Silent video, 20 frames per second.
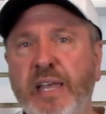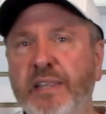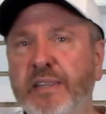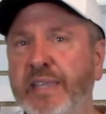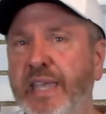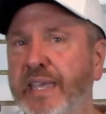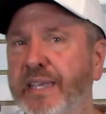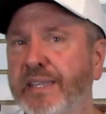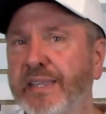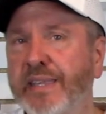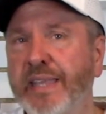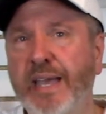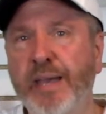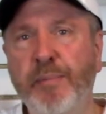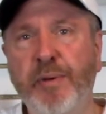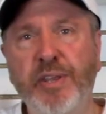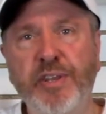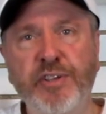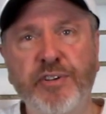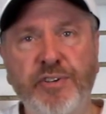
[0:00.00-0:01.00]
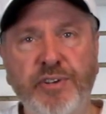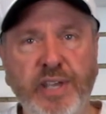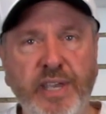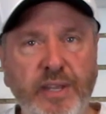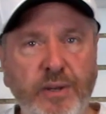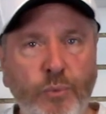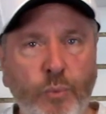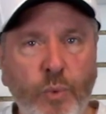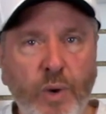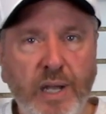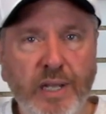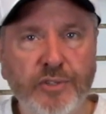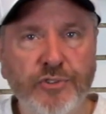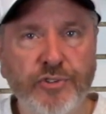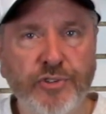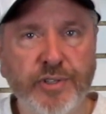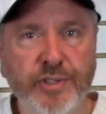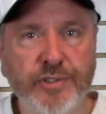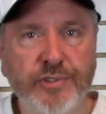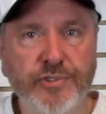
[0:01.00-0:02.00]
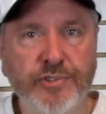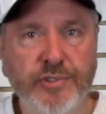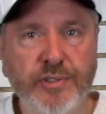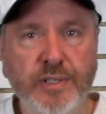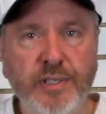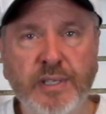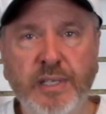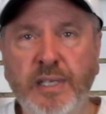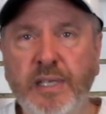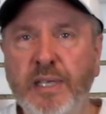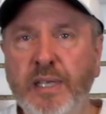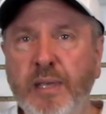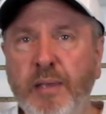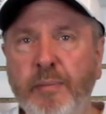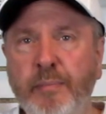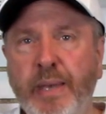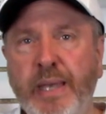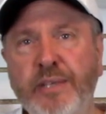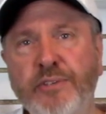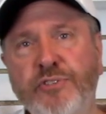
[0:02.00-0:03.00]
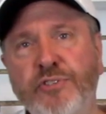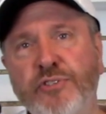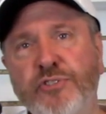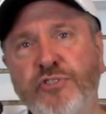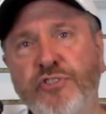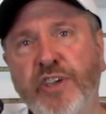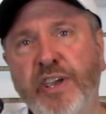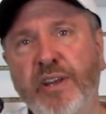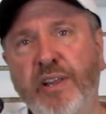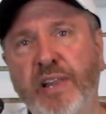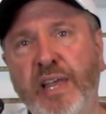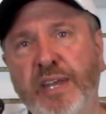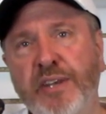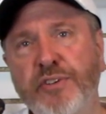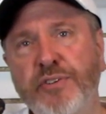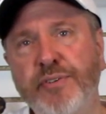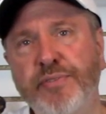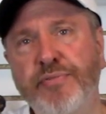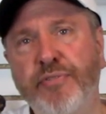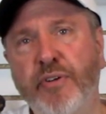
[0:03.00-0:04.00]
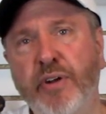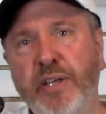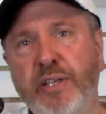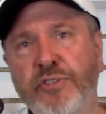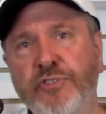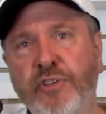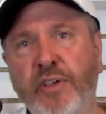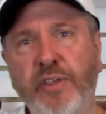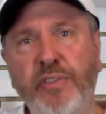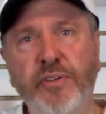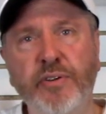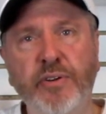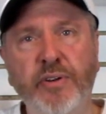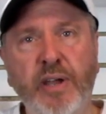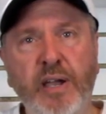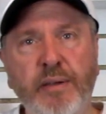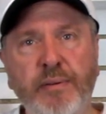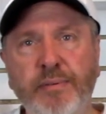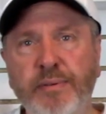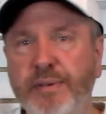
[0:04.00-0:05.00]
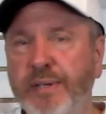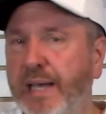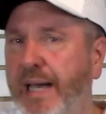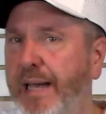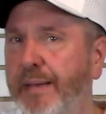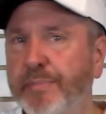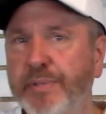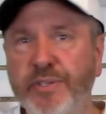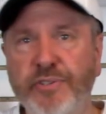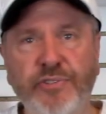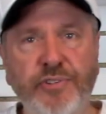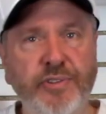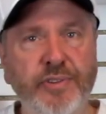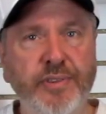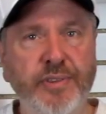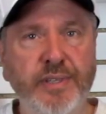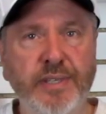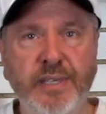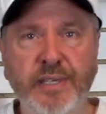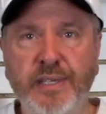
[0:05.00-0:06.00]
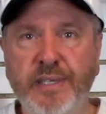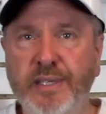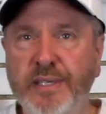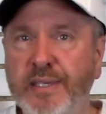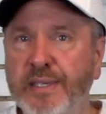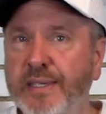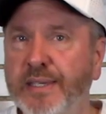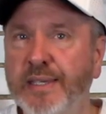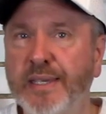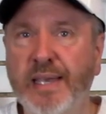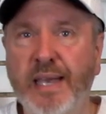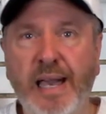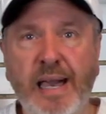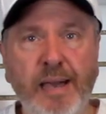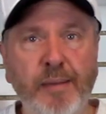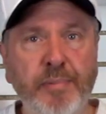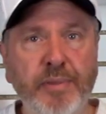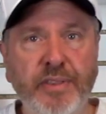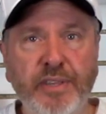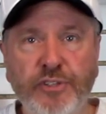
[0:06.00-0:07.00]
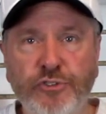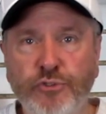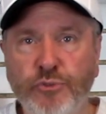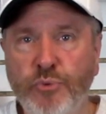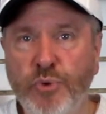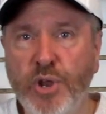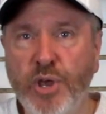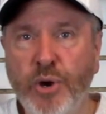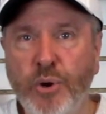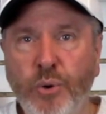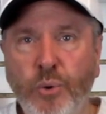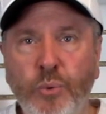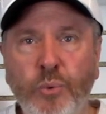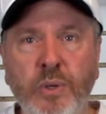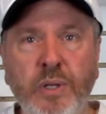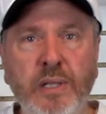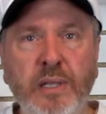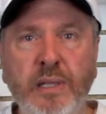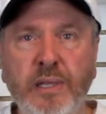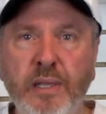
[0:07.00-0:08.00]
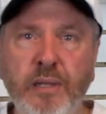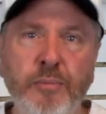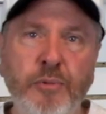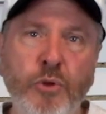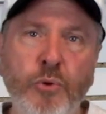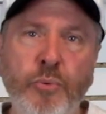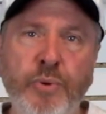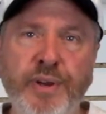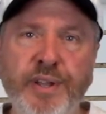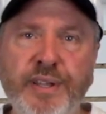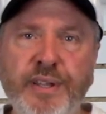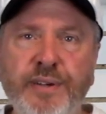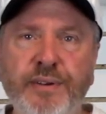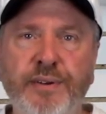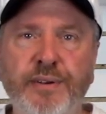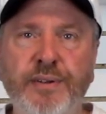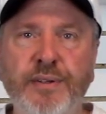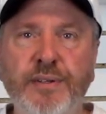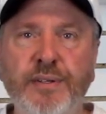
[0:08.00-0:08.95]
taking time out of your day to watch this. Pass this channel on to your friends, other hobbyists in the hobby that you know. Let them know we're here.